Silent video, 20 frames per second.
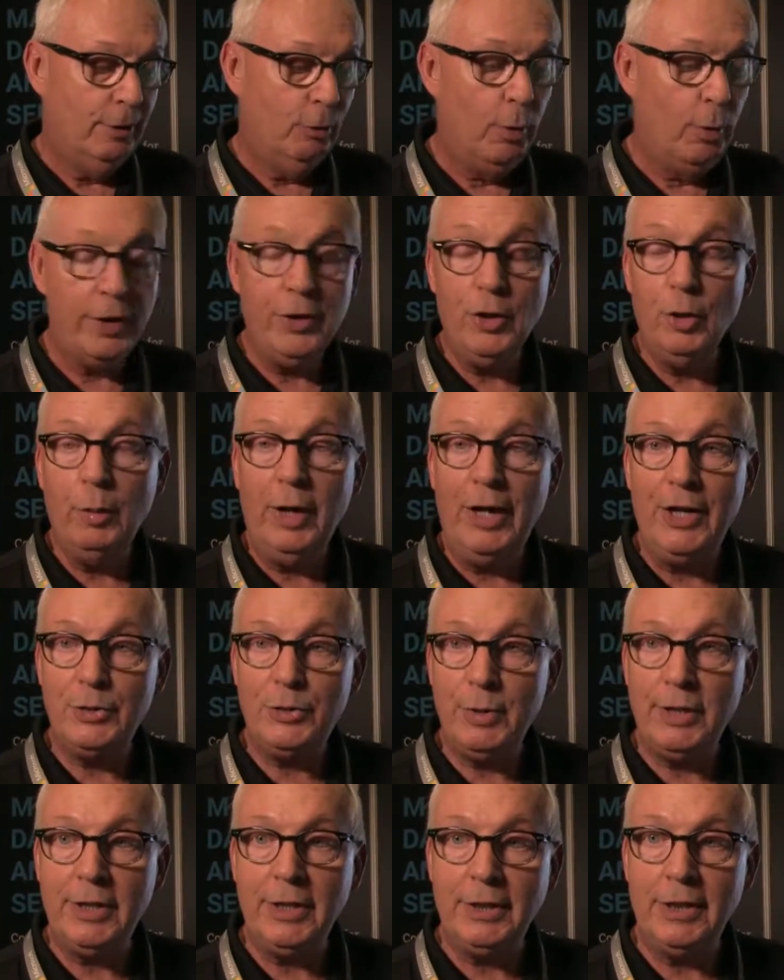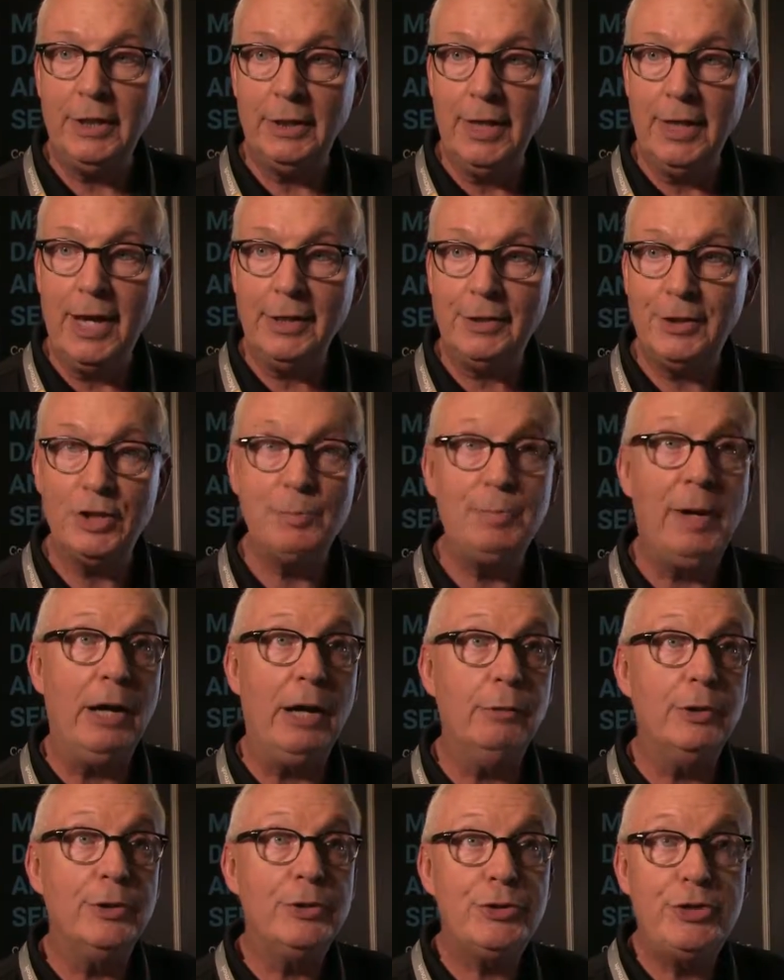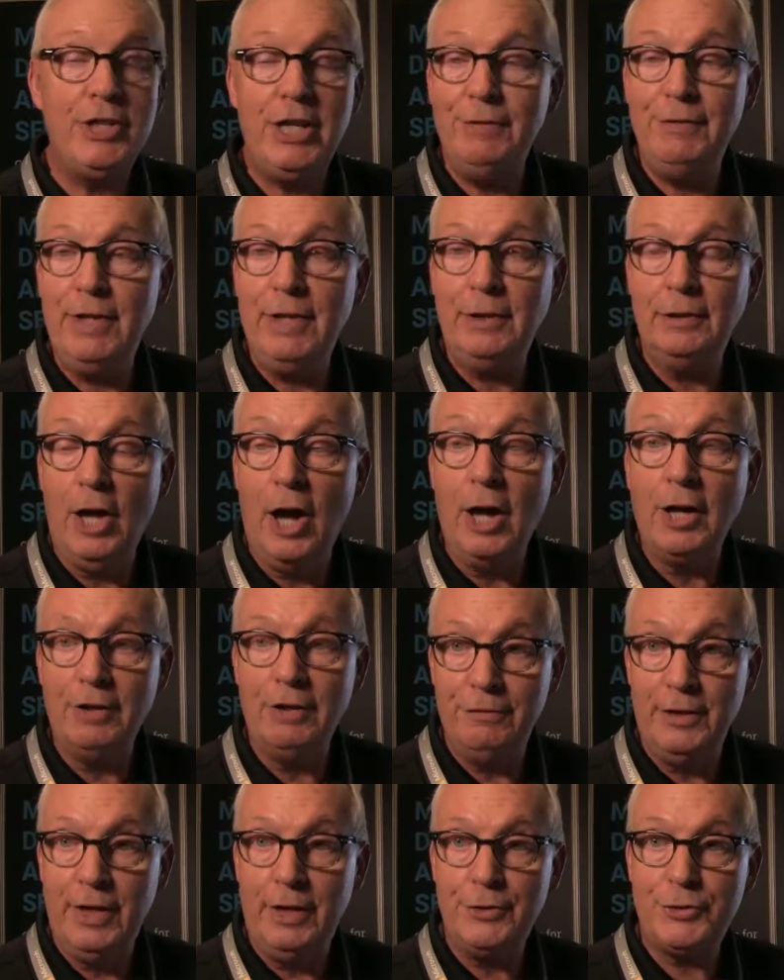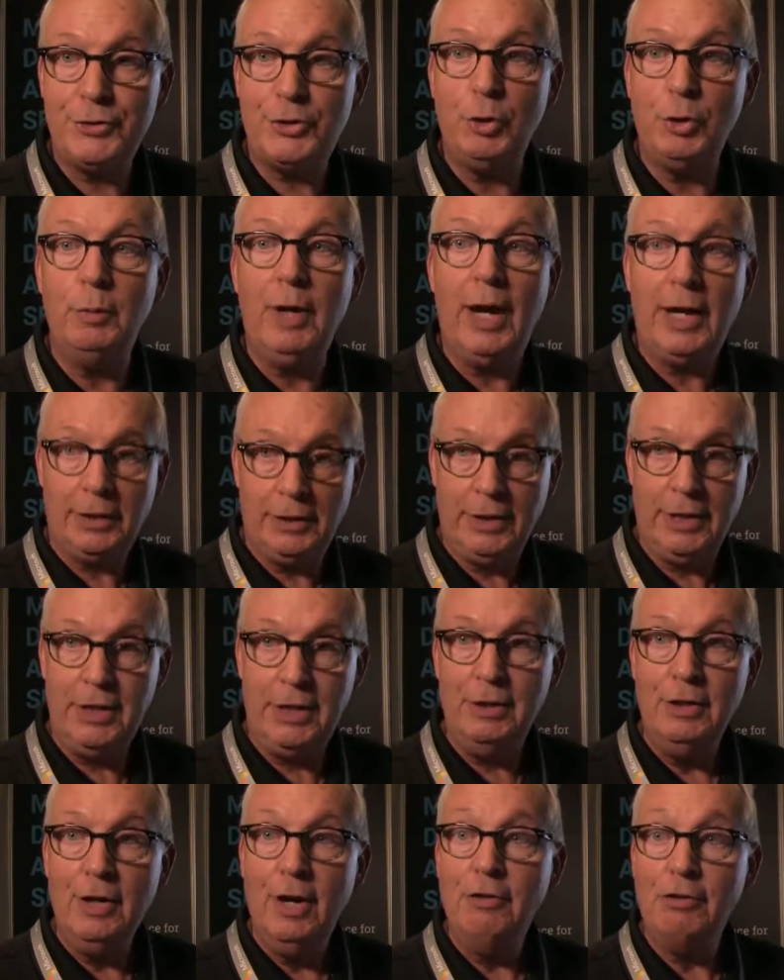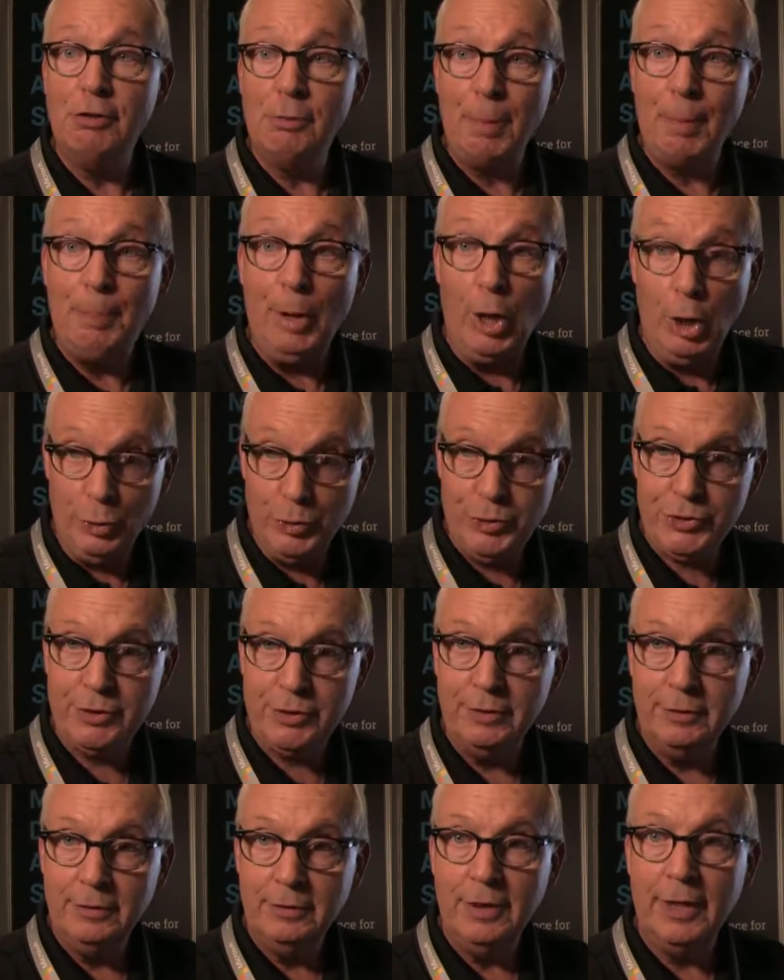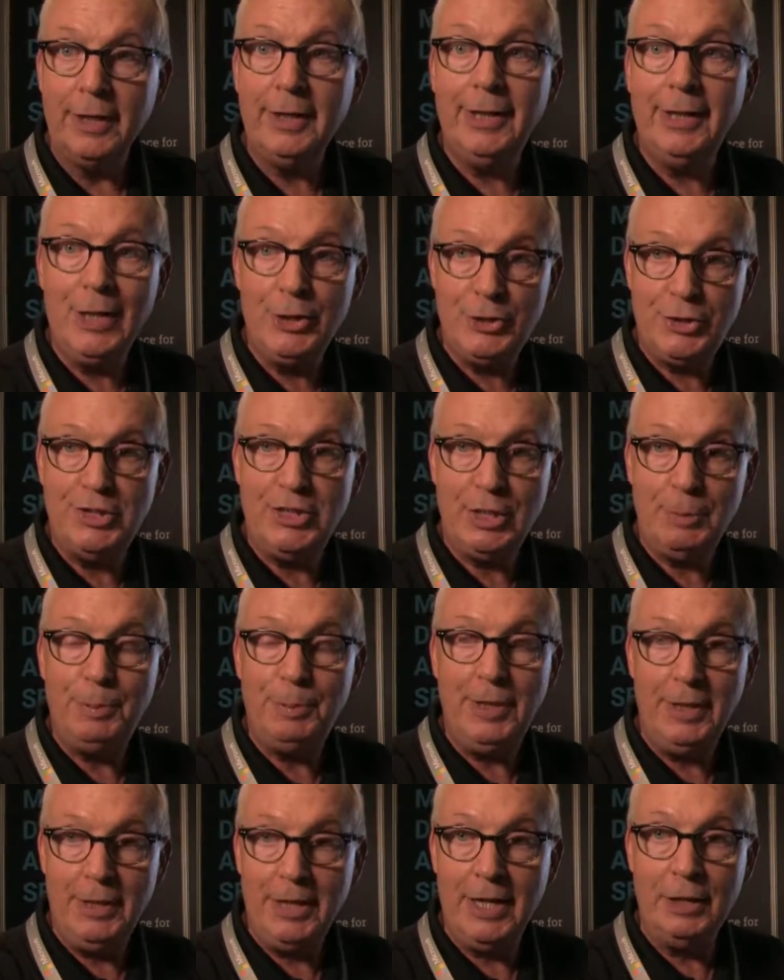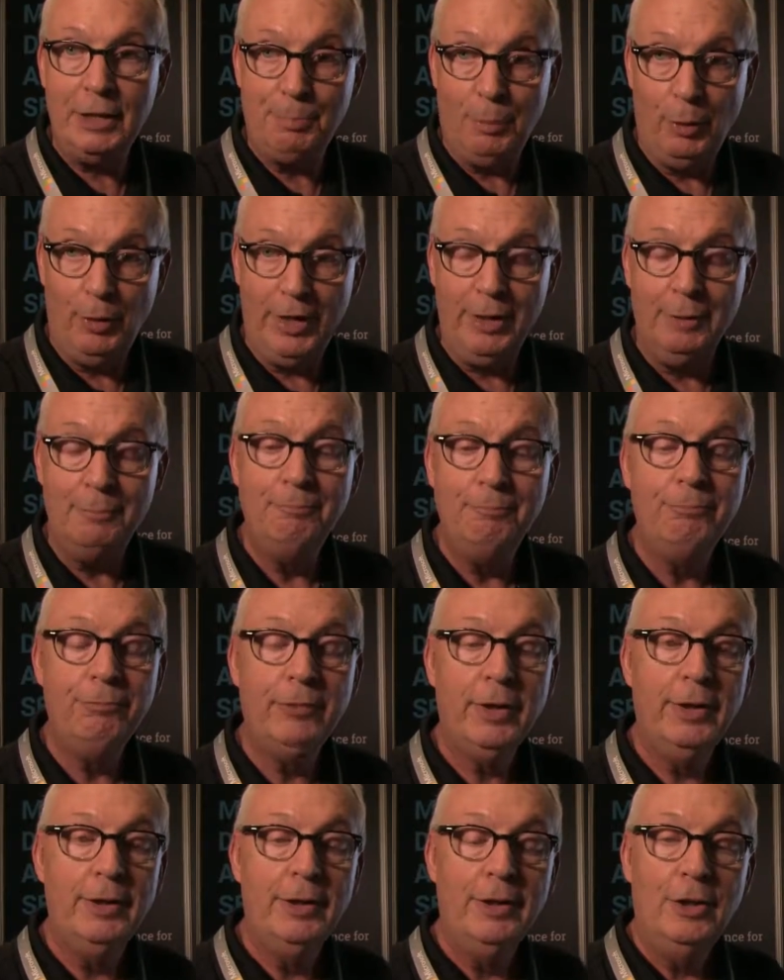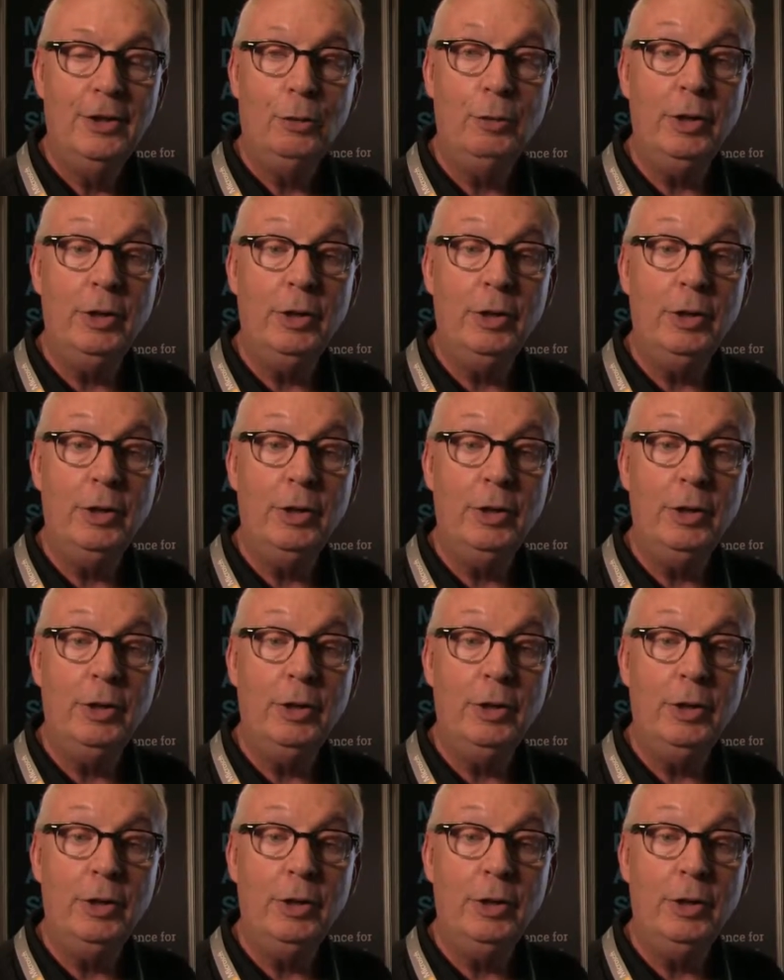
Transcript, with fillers: One of the ways we can collect is by receiving log events directly from a post, like an H T T P endpoint.